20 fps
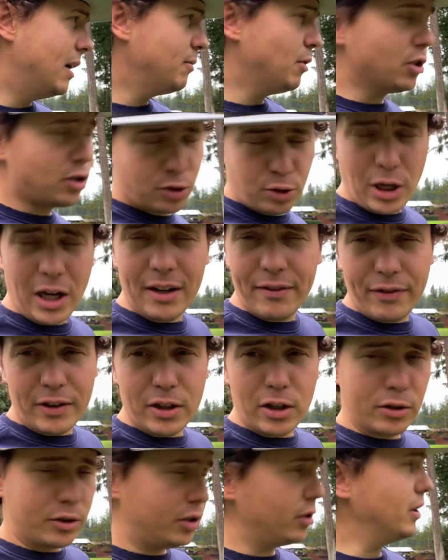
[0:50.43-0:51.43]
I'm also trying to figure
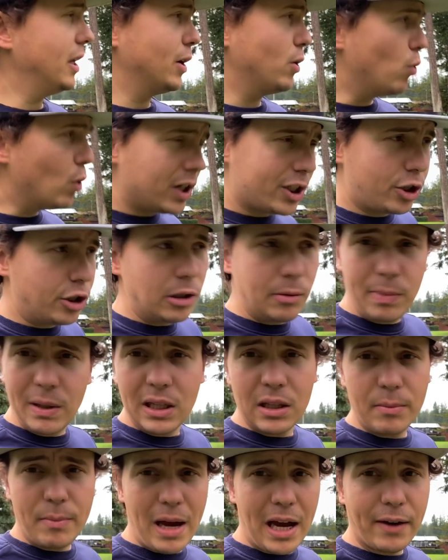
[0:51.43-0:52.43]
out too, like what should be
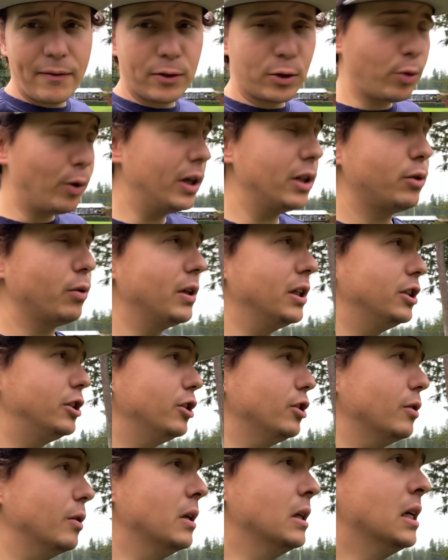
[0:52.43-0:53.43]
in the bag for
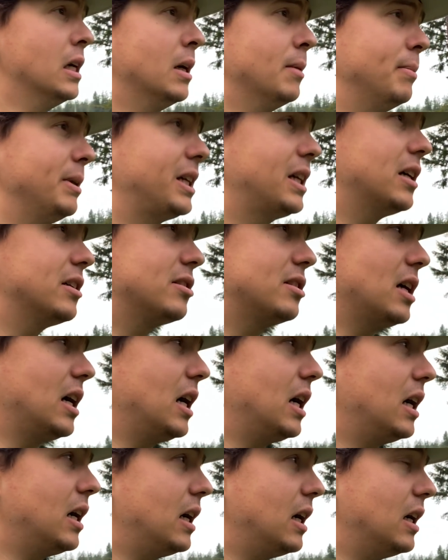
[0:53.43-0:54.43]
2022? Because
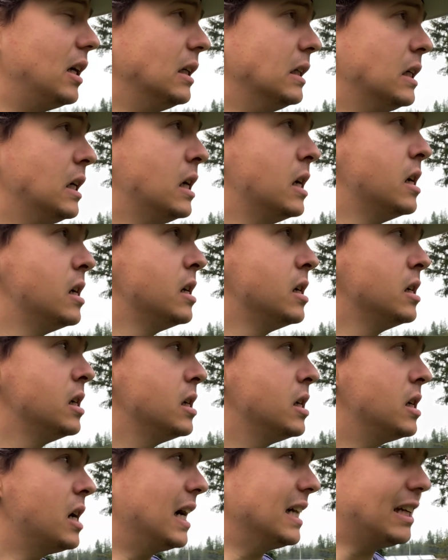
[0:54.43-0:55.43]
uh,
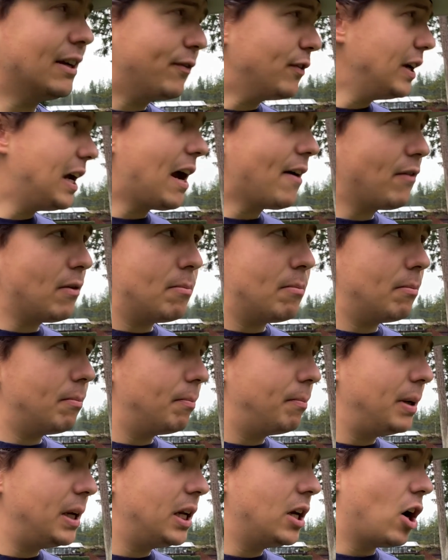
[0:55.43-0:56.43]
I definitely haven't
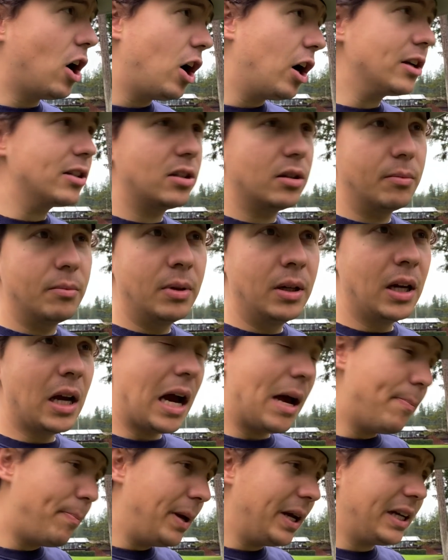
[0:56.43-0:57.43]
been awesome
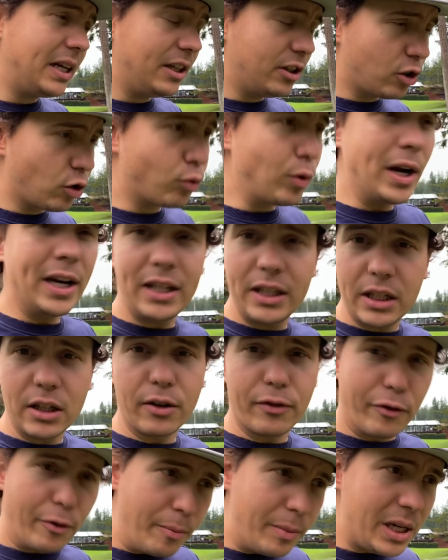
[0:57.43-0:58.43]
at picking the right gear
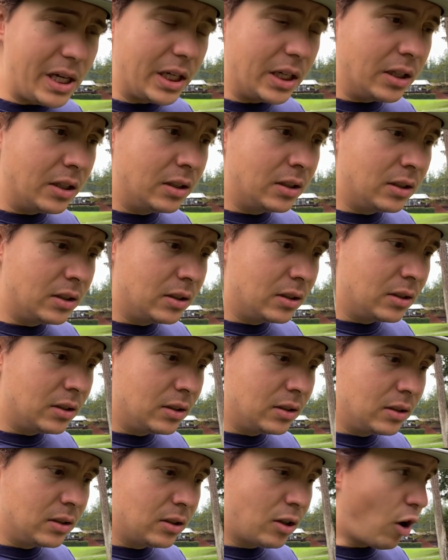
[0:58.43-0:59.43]
for me
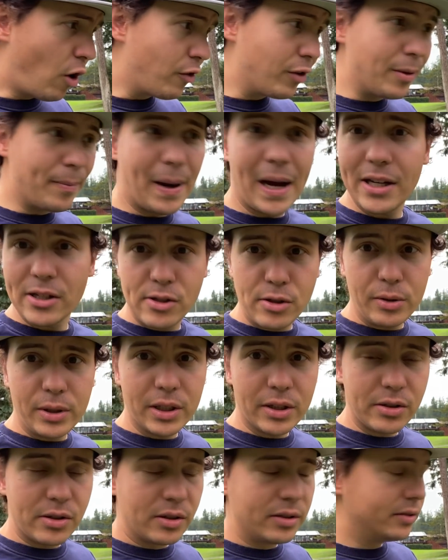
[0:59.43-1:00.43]
over the past two
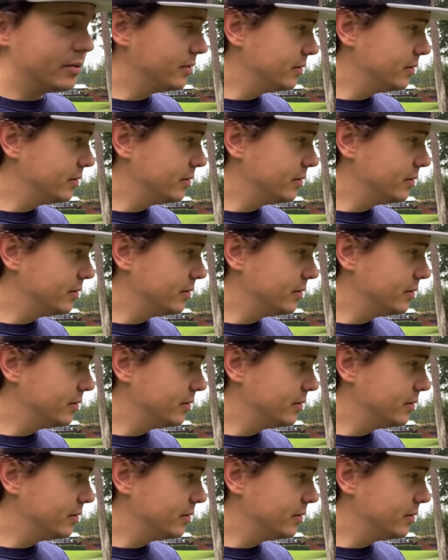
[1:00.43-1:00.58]
years